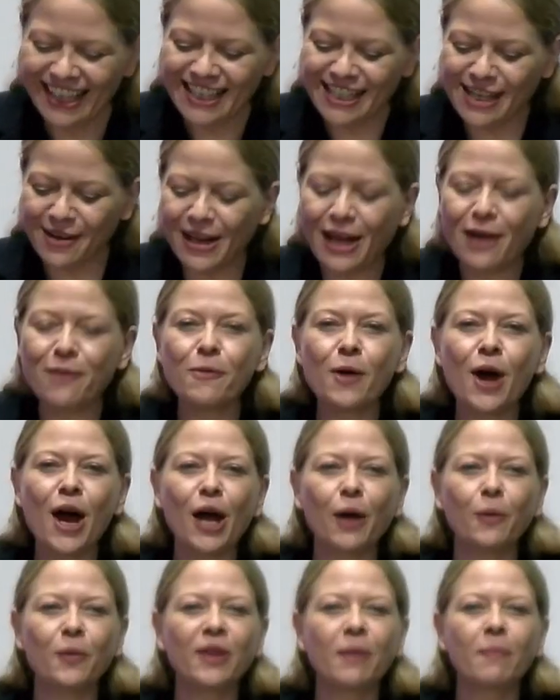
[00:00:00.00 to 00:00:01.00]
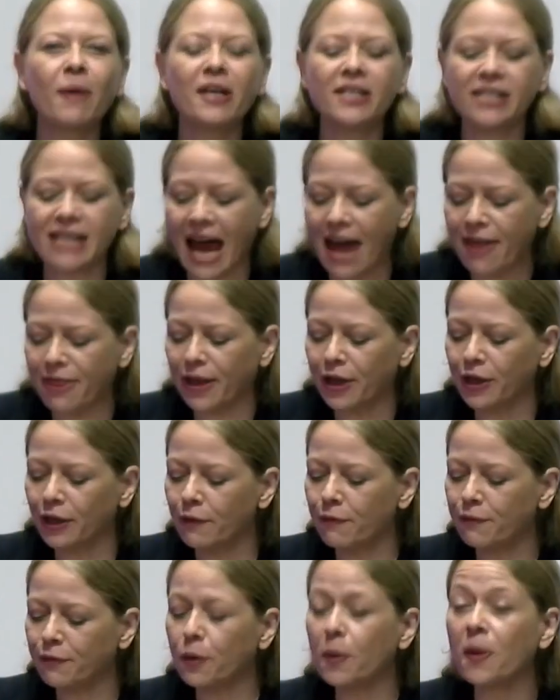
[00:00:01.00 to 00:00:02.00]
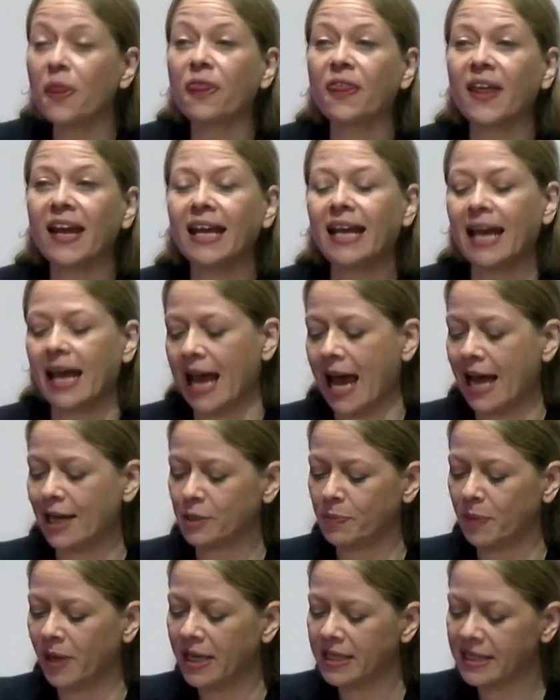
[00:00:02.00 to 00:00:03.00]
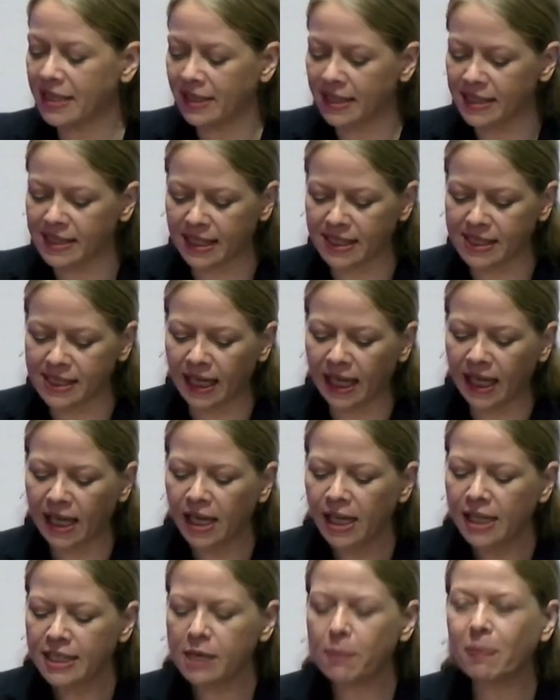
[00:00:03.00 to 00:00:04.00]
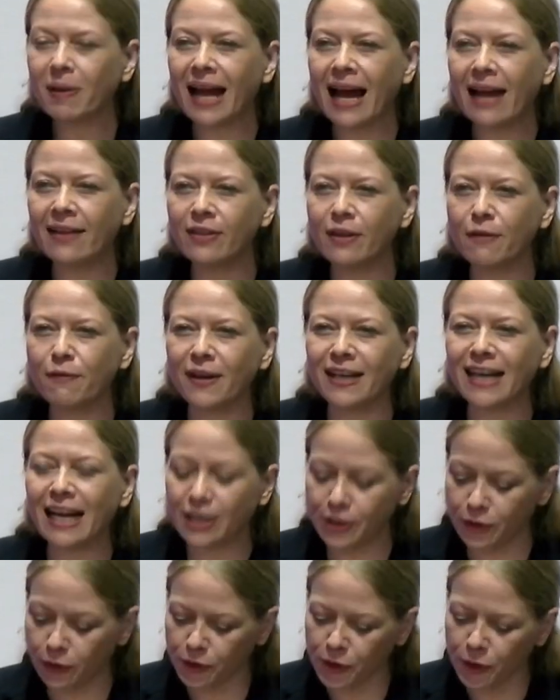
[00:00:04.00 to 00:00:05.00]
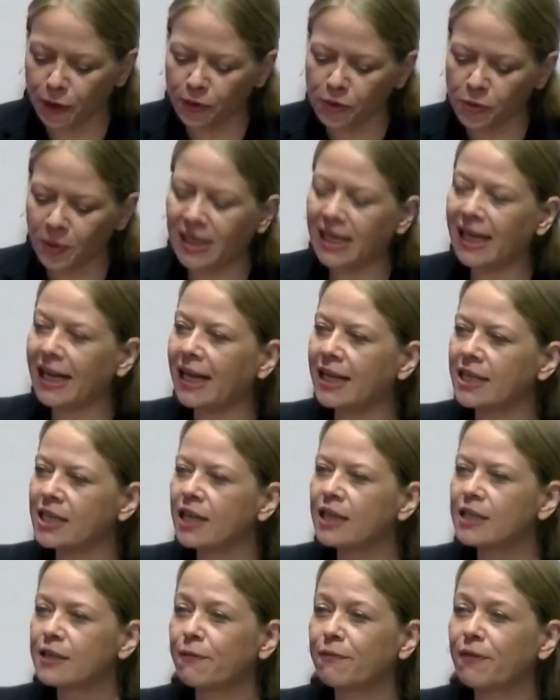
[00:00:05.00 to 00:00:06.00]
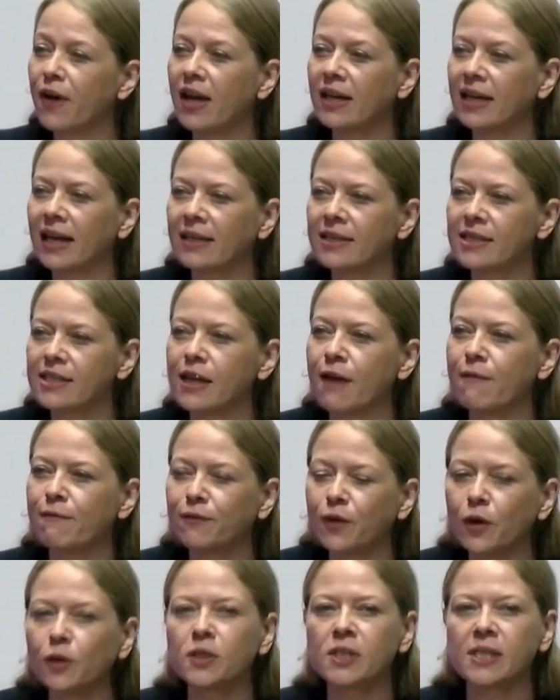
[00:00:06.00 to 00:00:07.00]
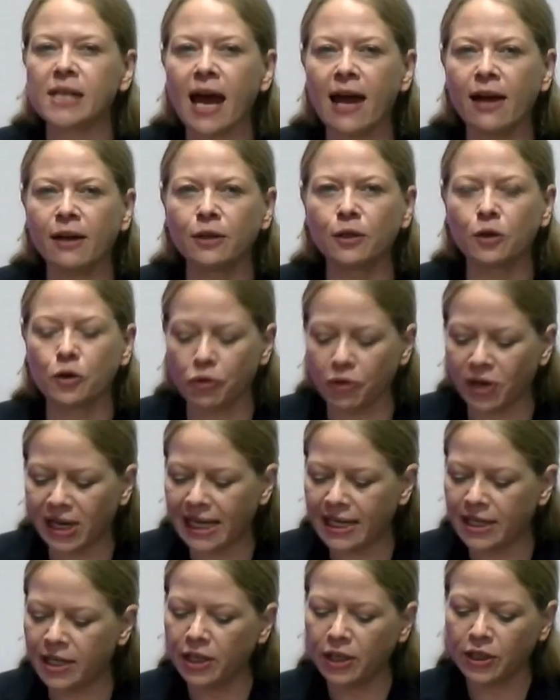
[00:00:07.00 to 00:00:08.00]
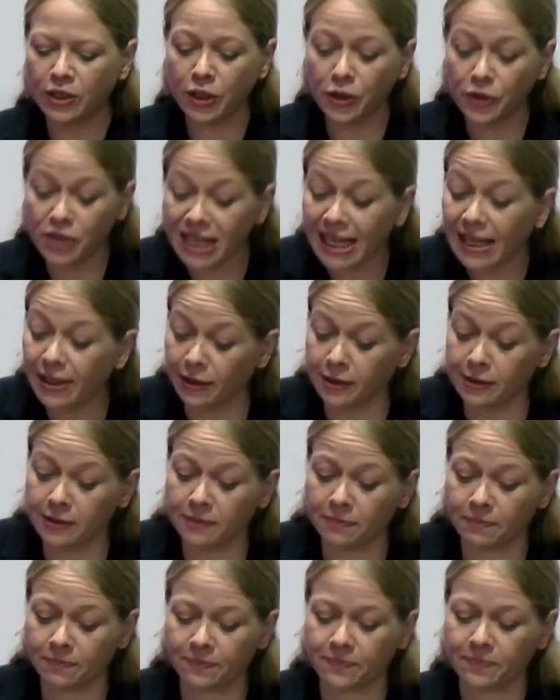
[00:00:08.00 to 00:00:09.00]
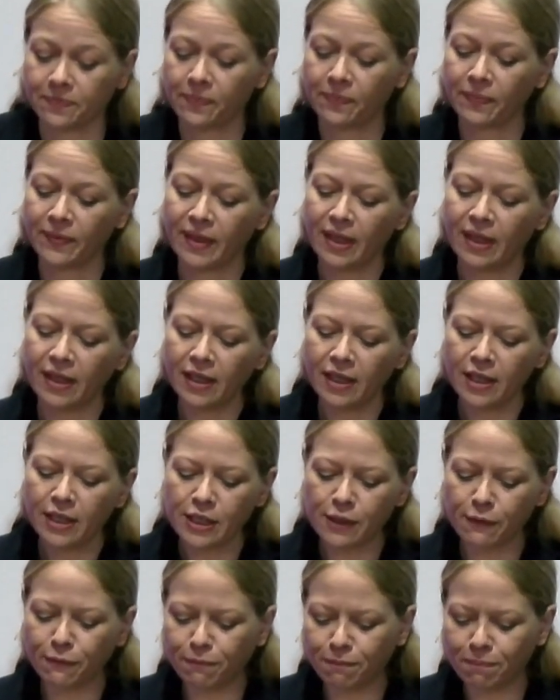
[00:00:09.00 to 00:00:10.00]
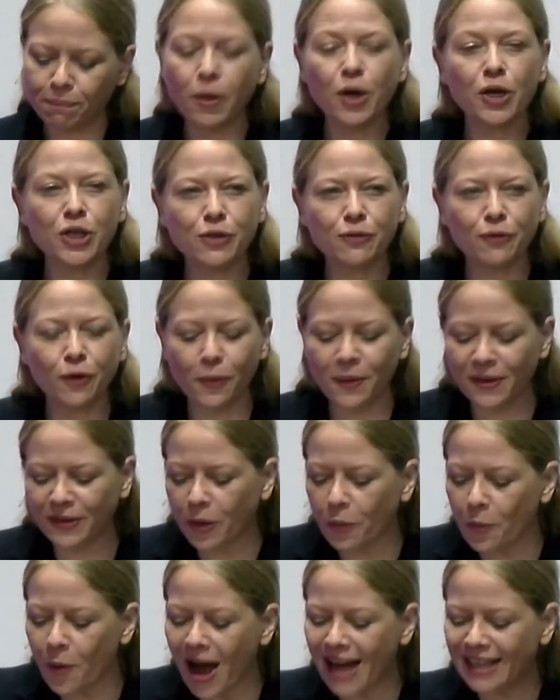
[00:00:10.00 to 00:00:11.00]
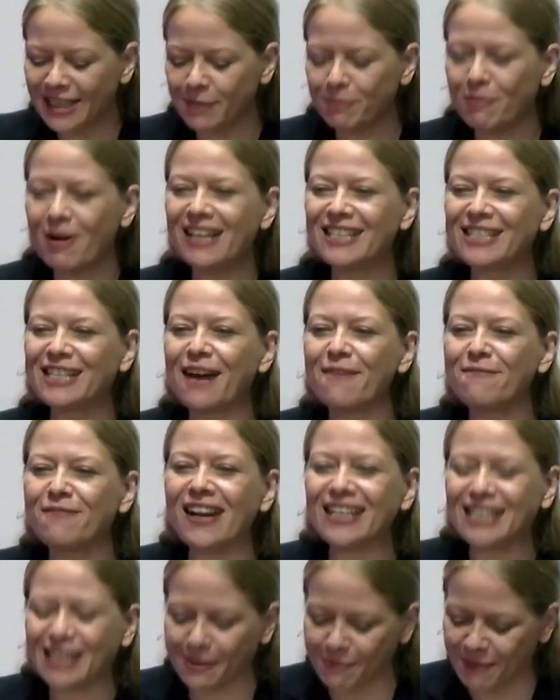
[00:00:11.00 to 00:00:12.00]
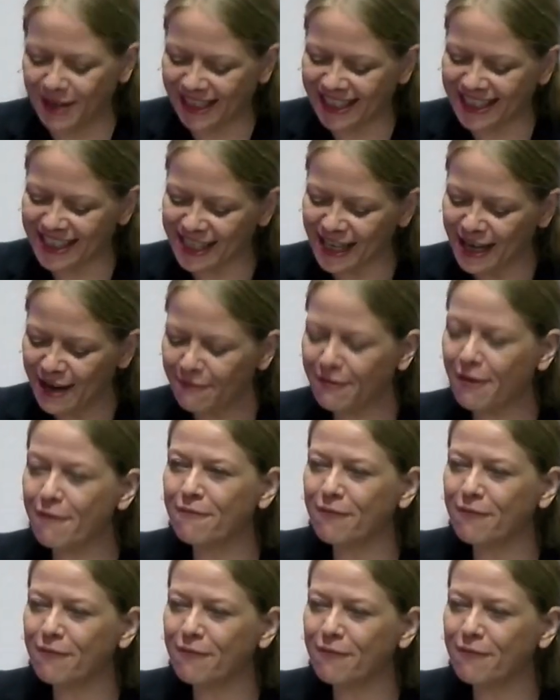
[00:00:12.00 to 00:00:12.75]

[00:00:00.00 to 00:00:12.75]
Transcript: so we can work with the most ethical and forward-thinking experts in the city to plan the financial tools we need to finance a full-scale Green New Deal, to push forward the widespread divestment from